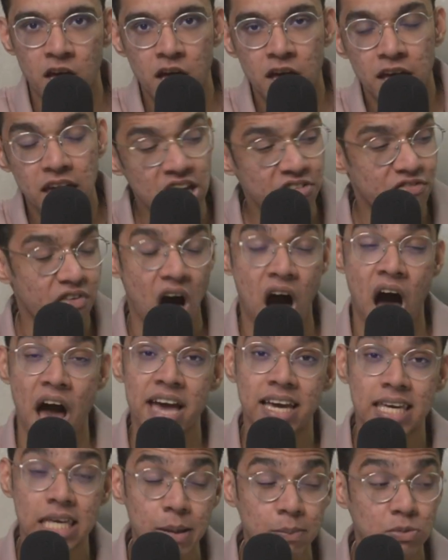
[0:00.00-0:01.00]
If
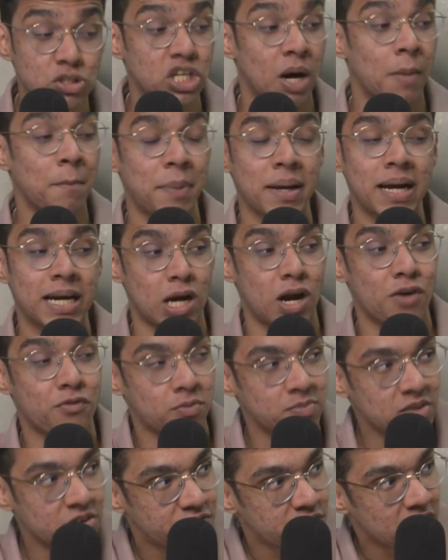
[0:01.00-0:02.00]
I keep jumping around
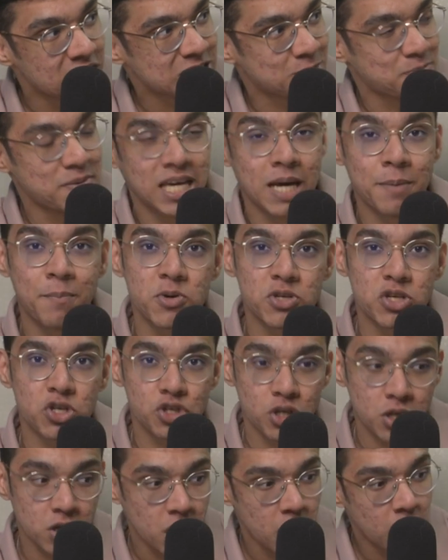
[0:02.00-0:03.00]
from the first speaker
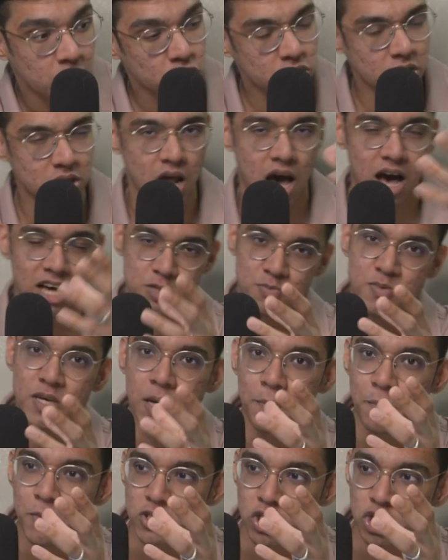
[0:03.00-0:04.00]
position to the last
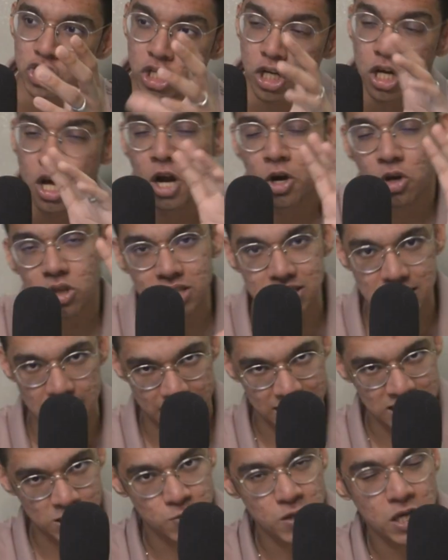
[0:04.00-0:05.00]
speaker position to the
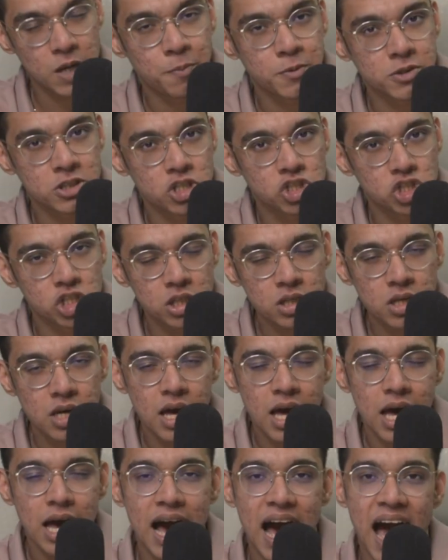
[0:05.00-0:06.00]
second speaker position,
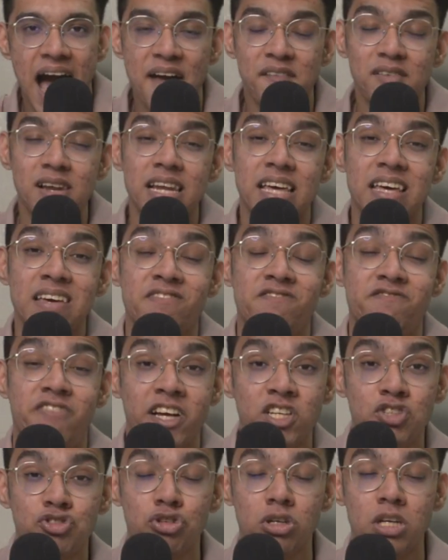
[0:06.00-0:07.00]
I will
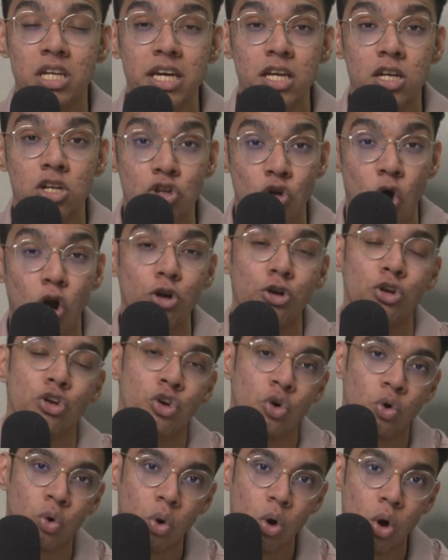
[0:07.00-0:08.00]
eventually not
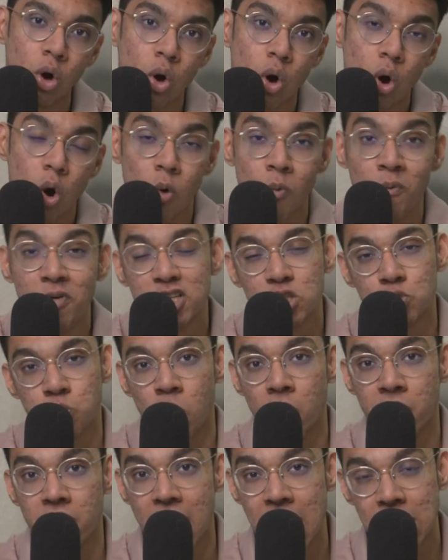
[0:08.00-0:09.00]
know which
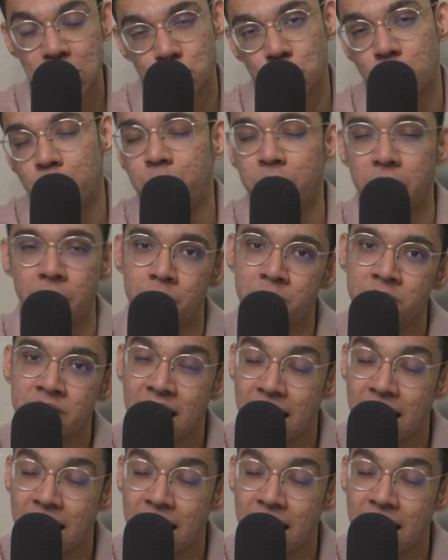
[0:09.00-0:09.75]
one I should be.